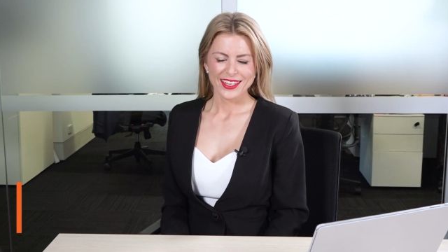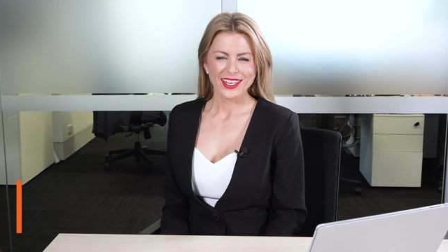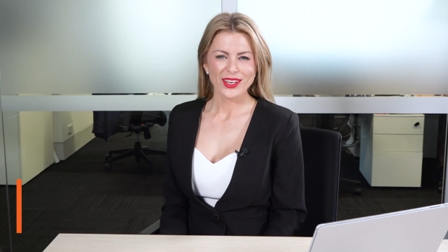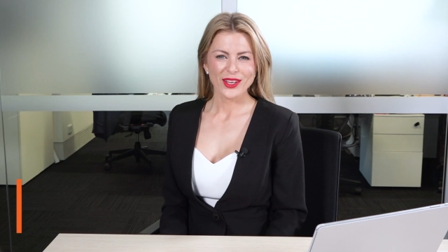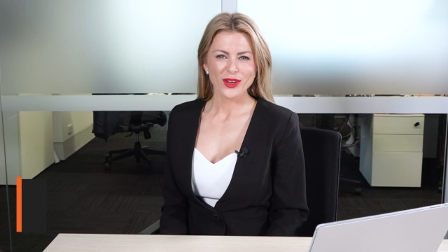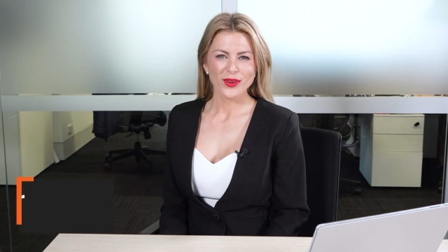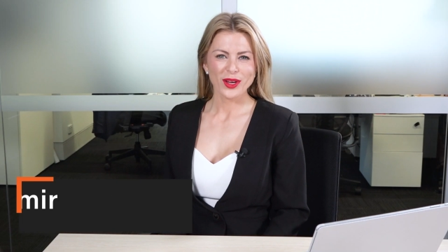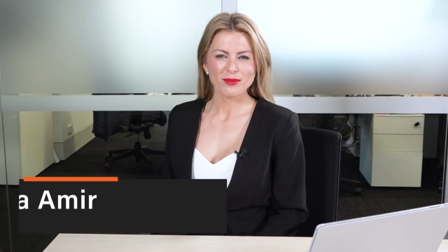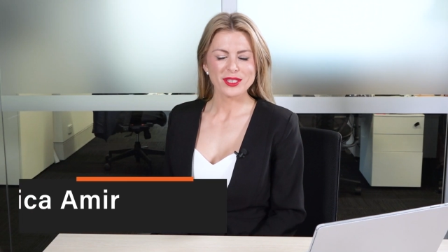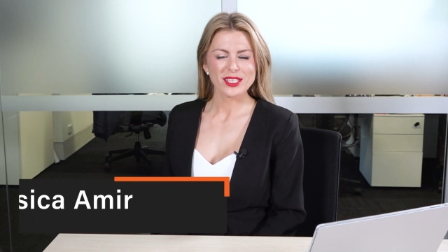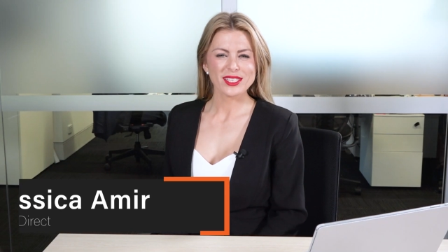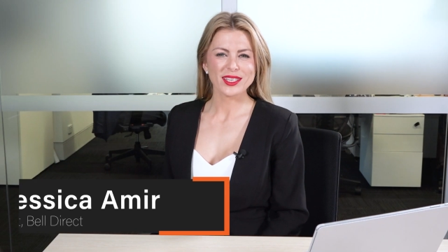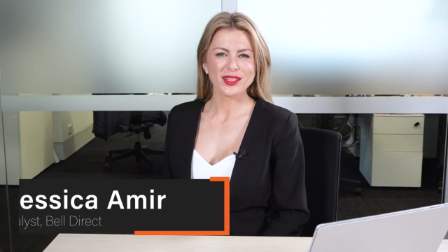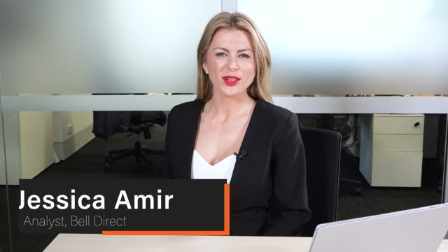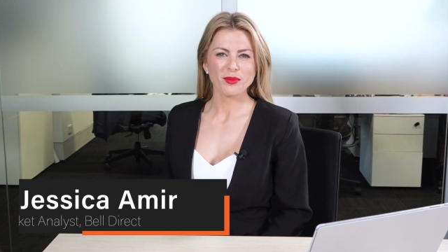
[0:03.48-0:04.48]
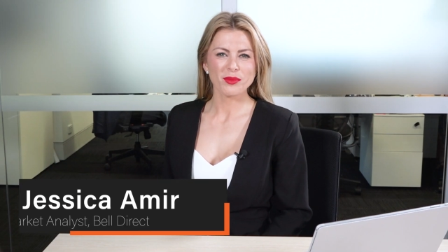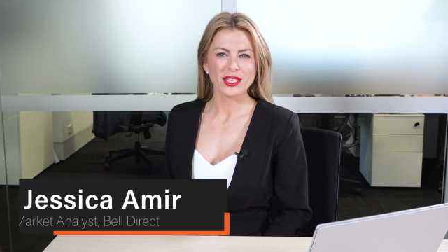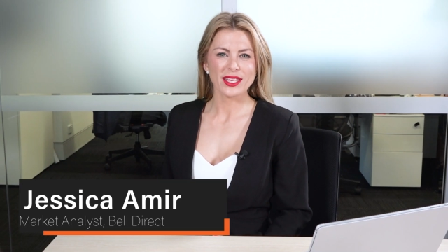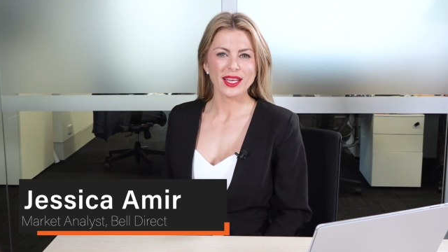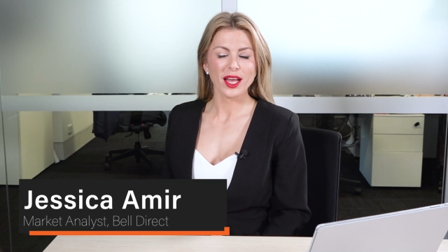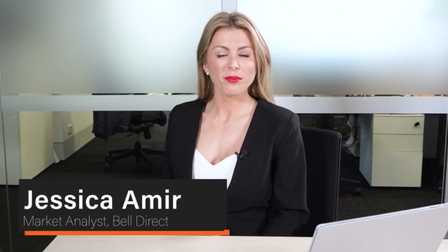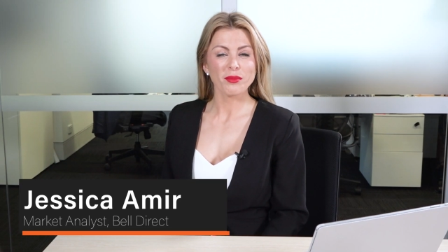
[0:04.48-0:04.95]
Hello, I'm Jessica
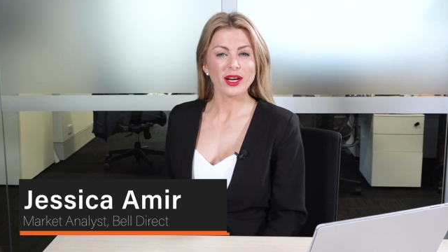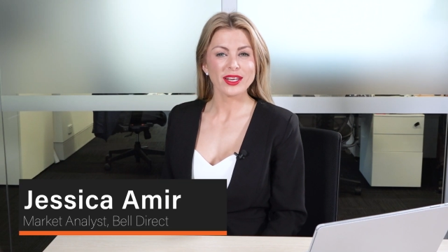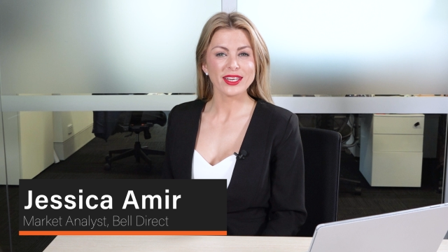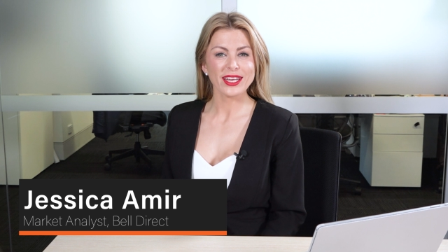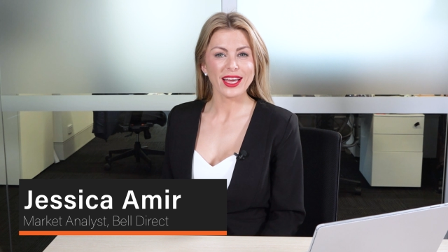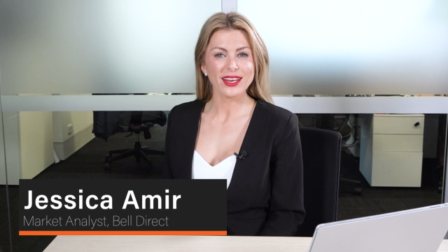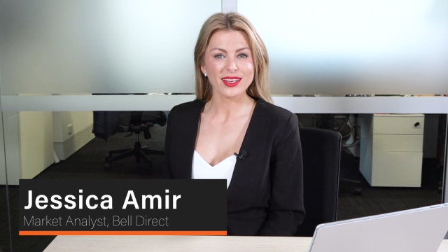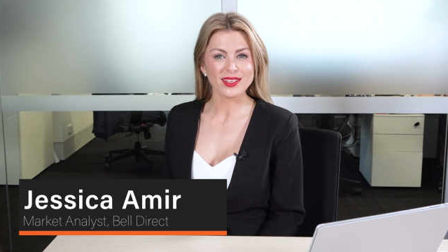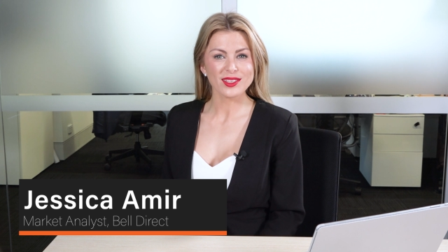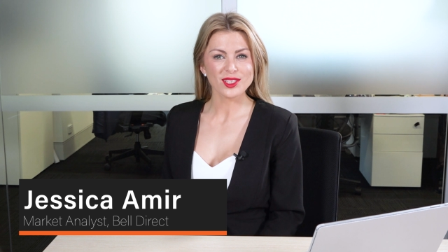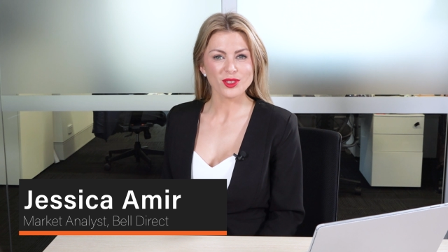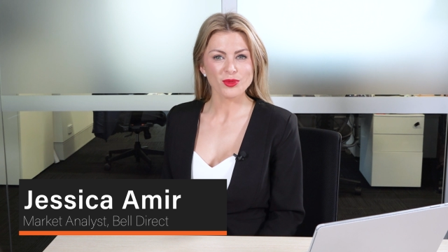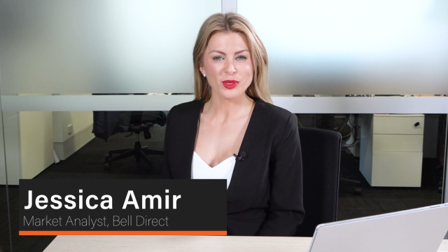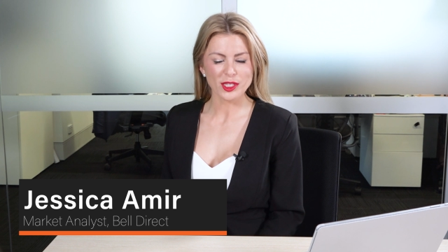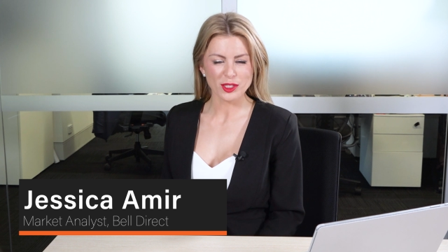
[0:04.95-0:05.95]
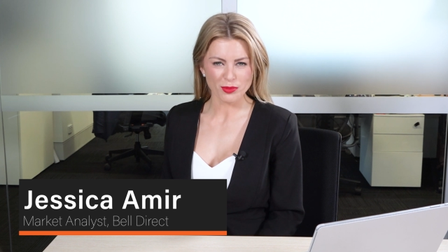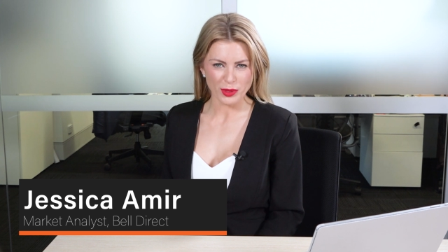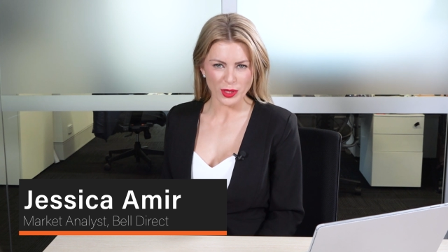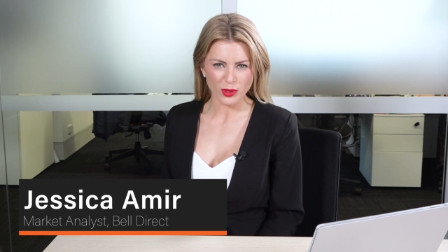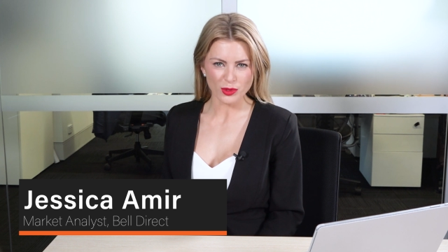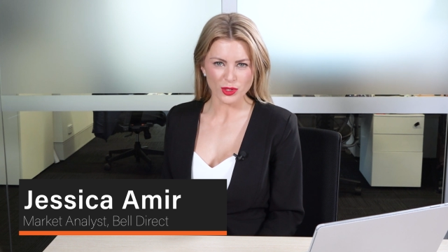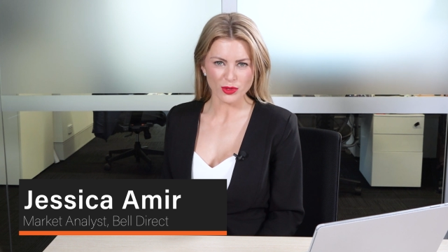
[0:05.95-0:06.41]
Amir, a market analyst with
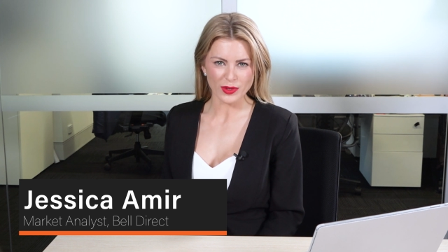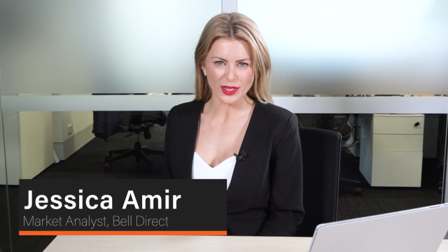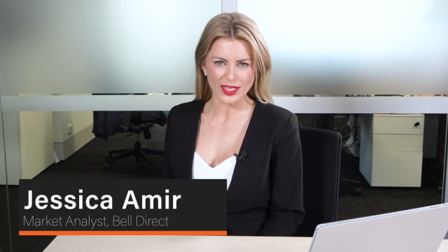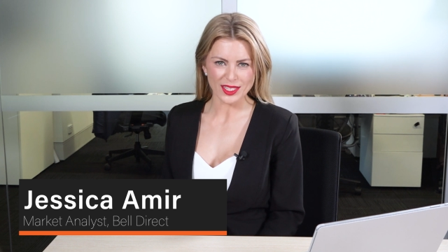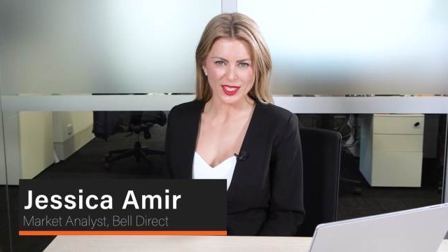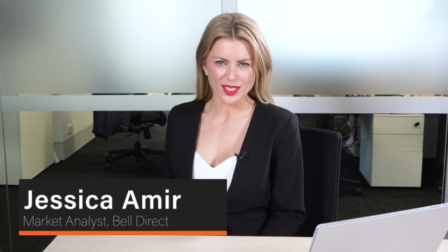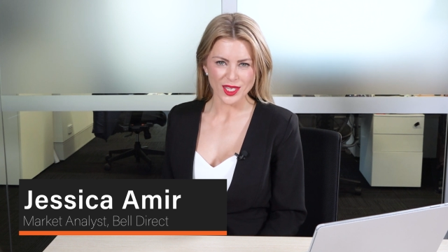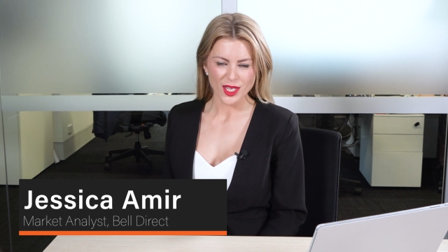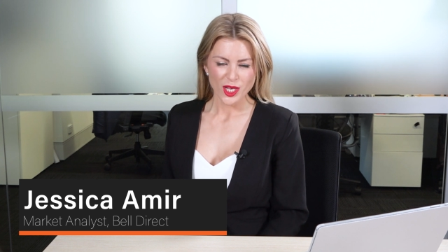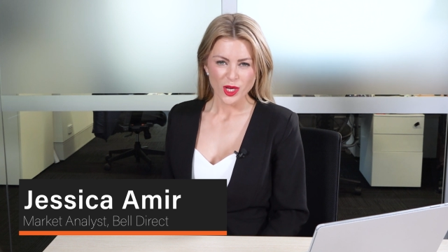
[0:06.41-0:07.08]
Bell Direct.